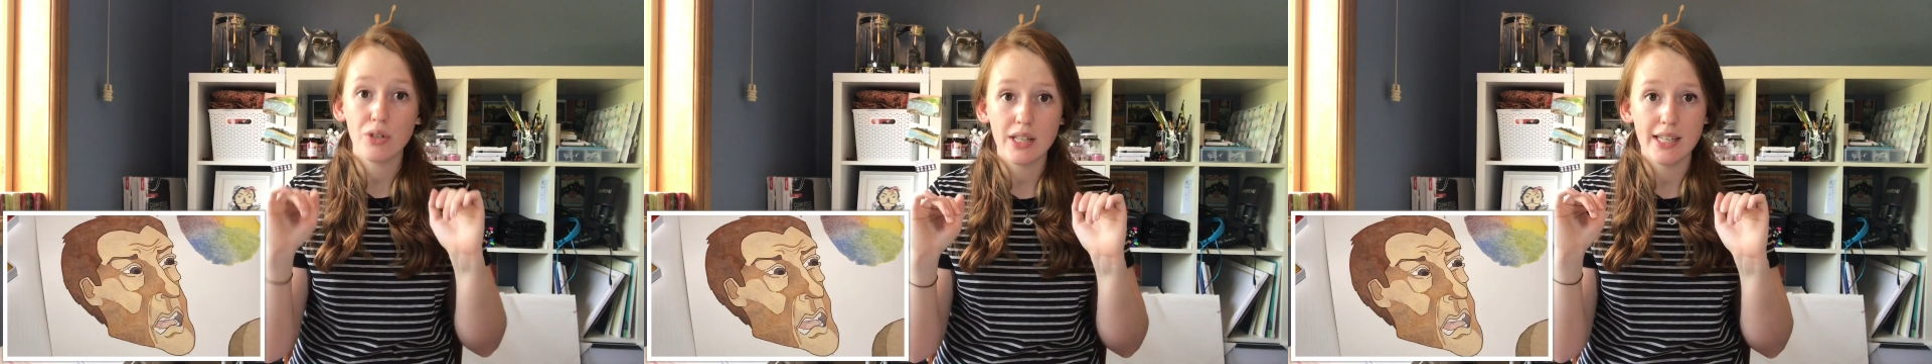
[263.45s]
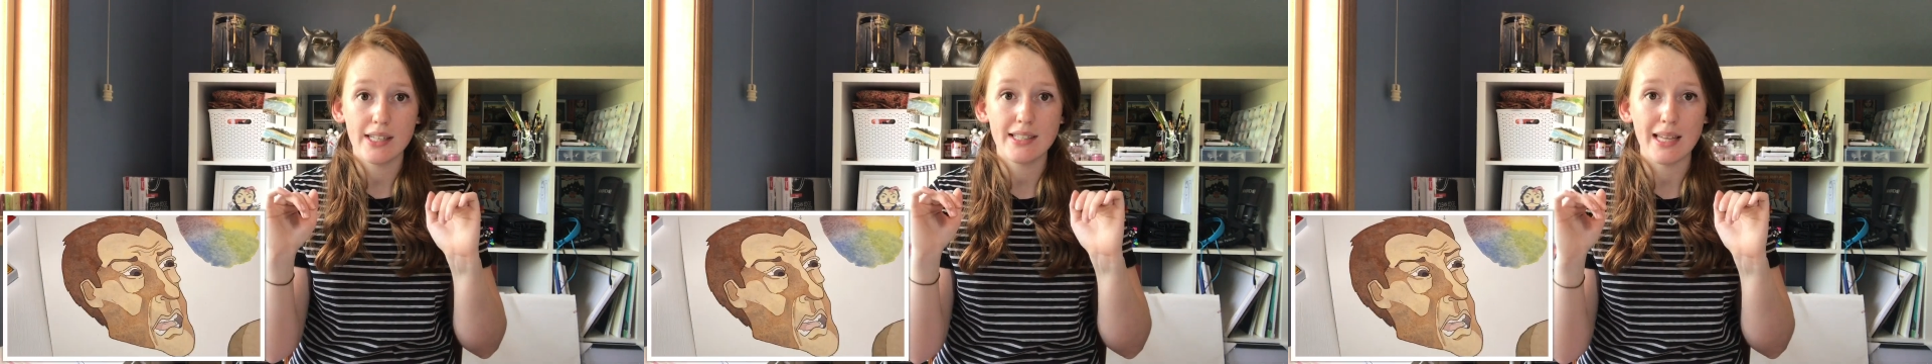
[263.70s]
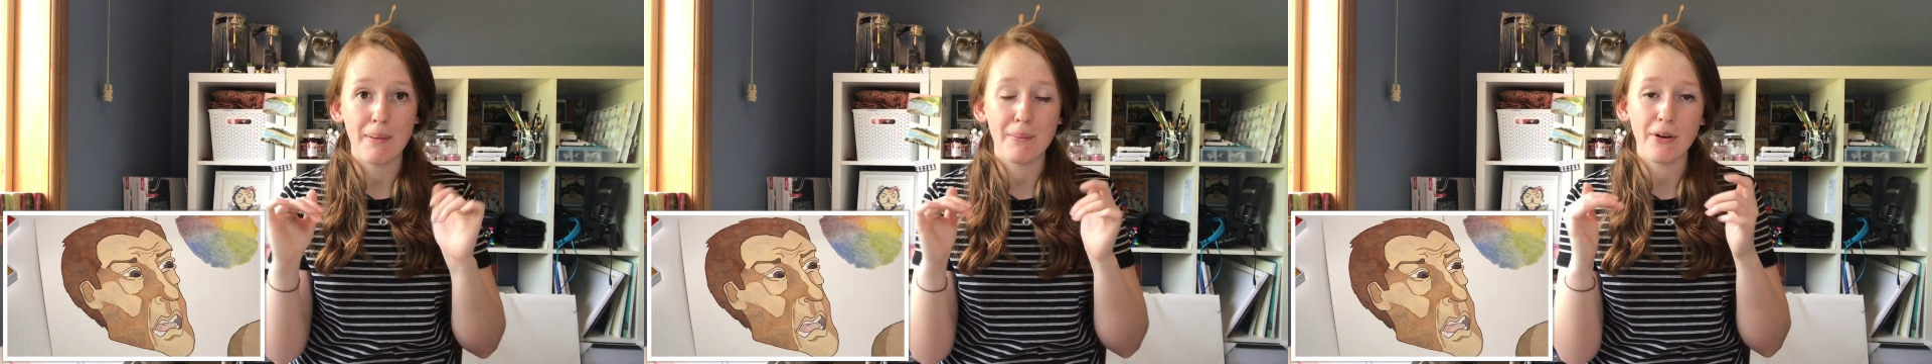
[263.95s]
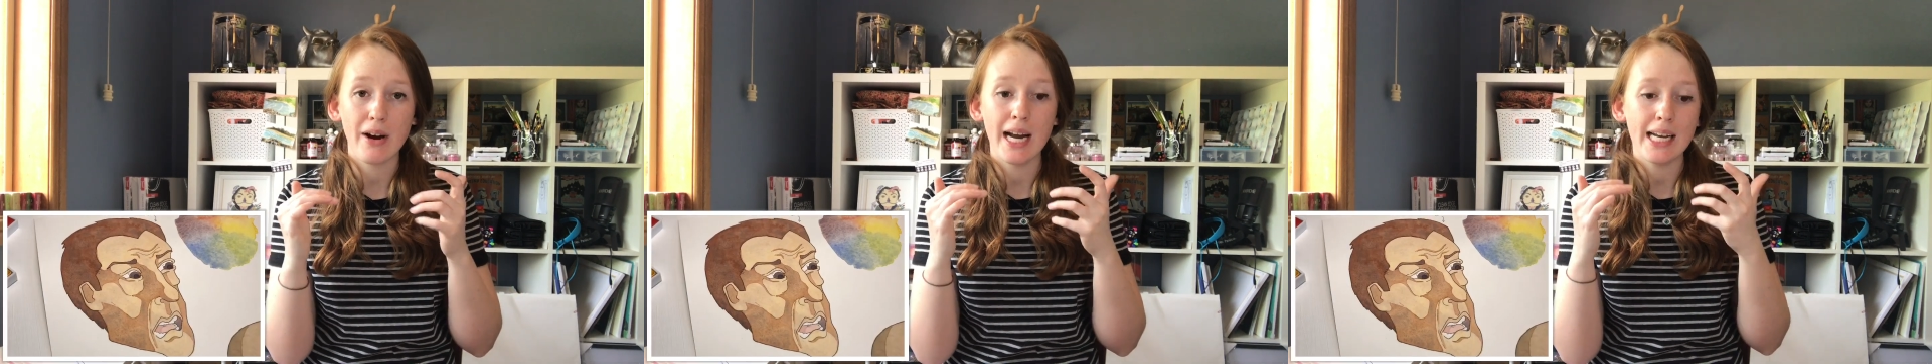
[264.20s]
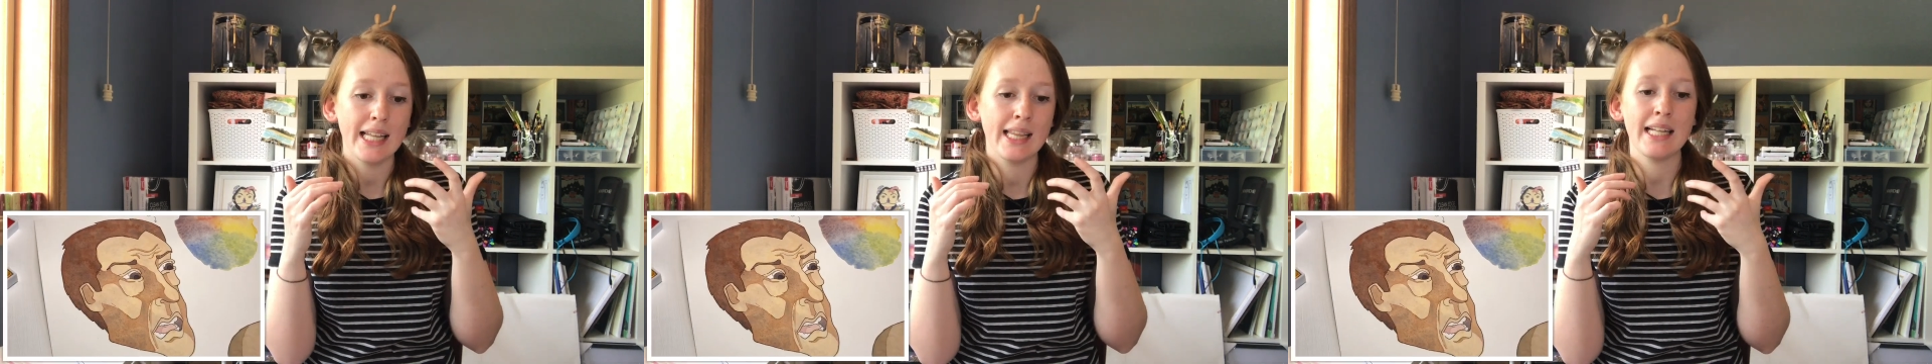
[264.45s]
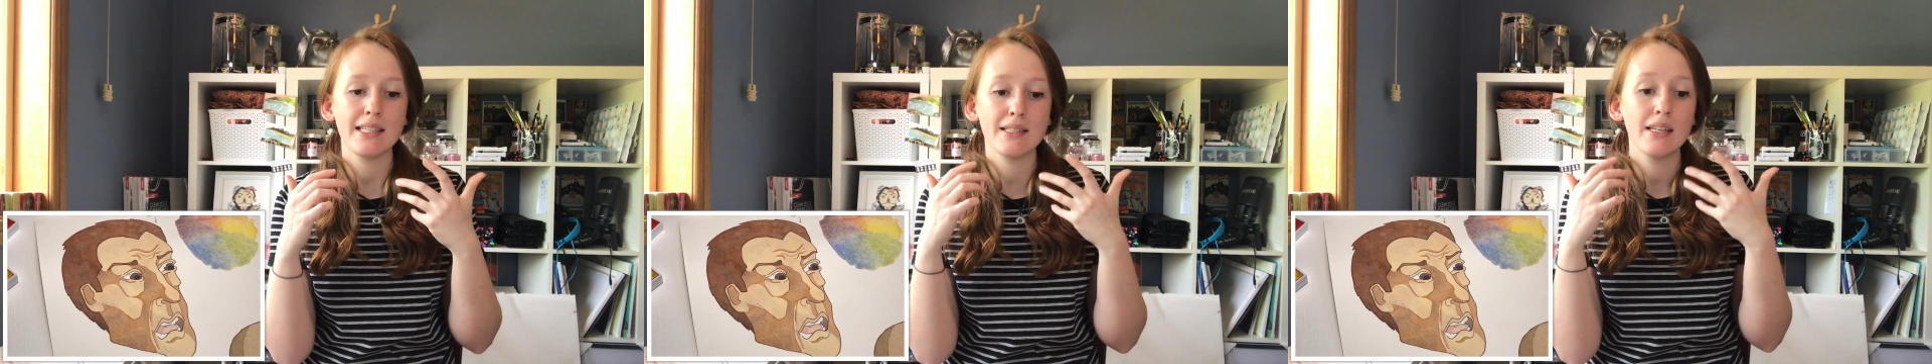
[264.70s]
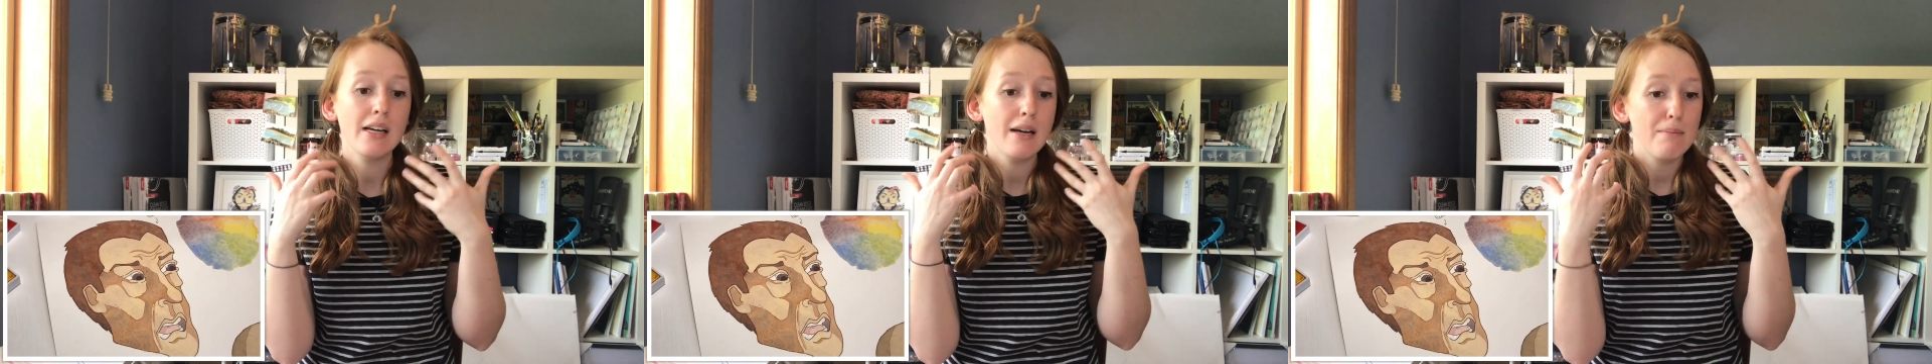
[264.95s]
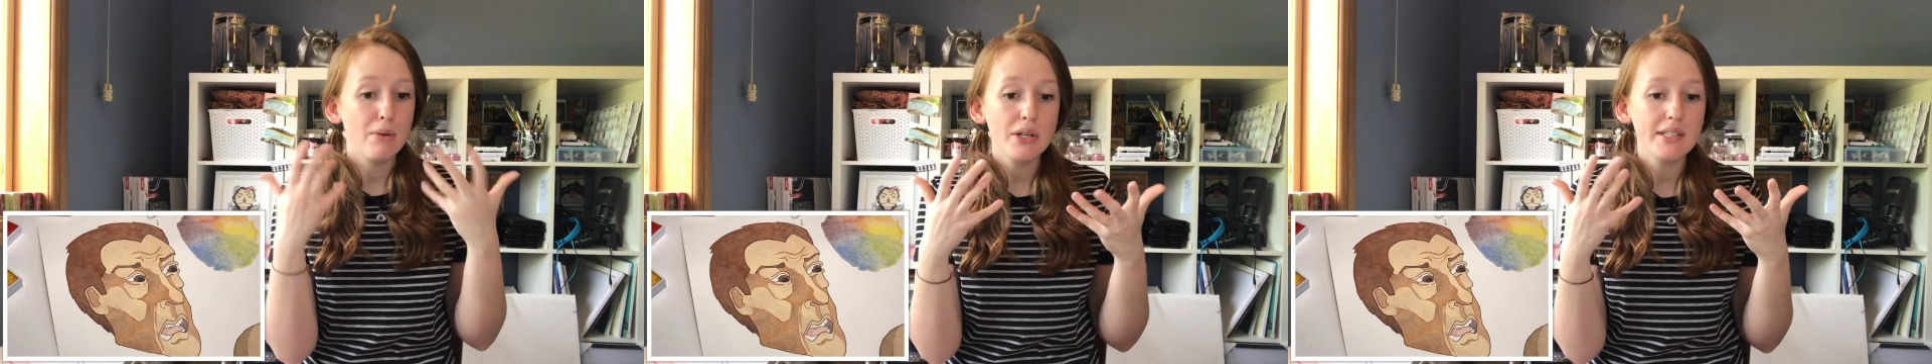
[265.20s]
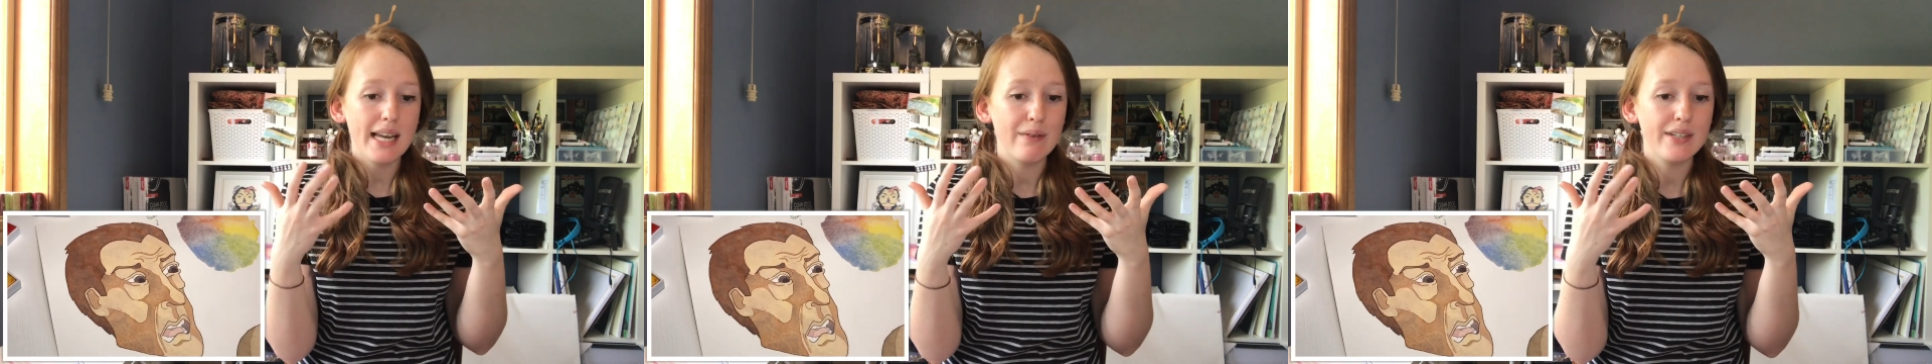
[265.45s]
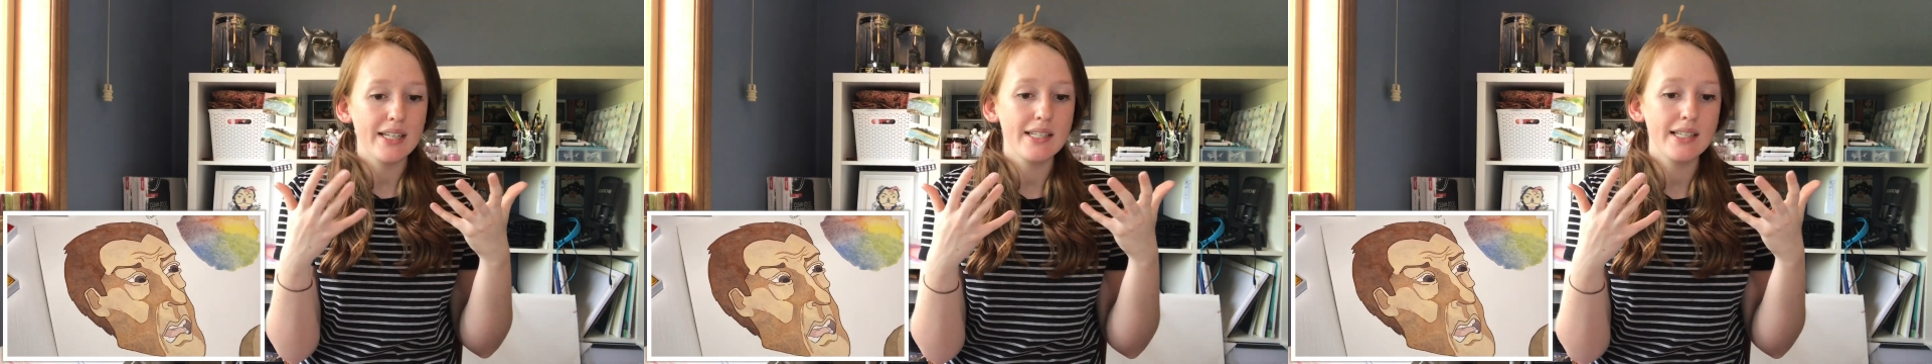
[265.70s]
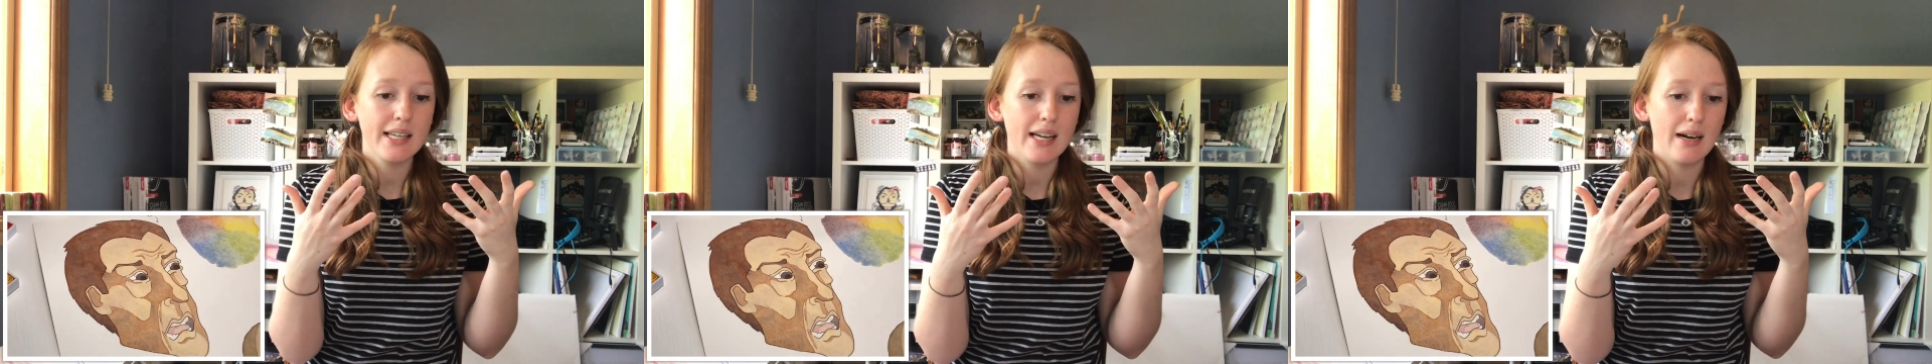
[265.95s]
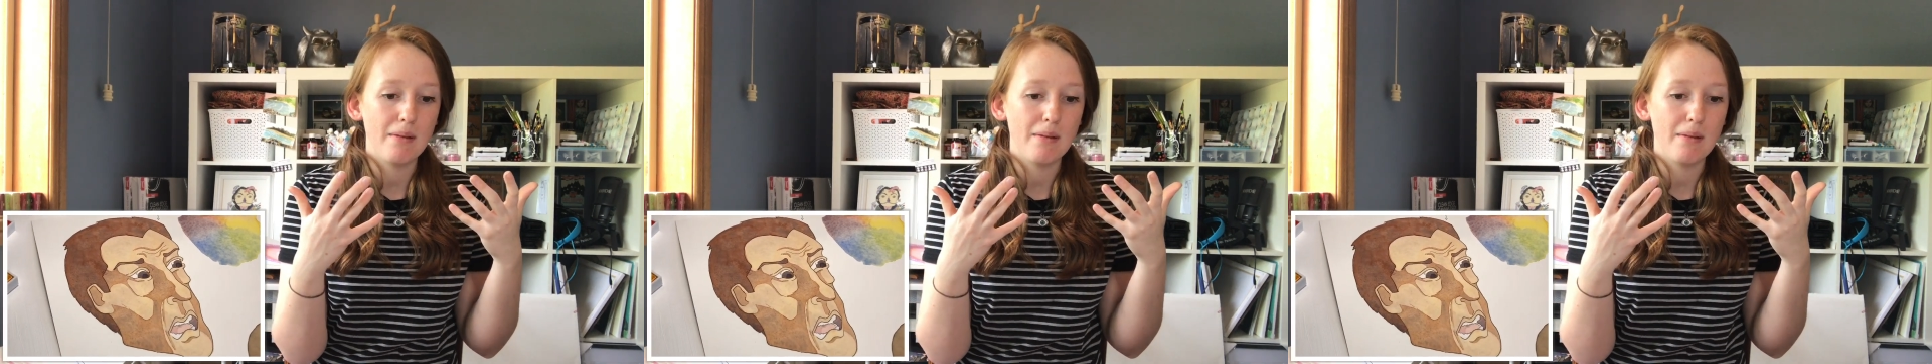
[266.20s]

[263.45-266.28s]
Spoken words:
really did separate, and that's most evident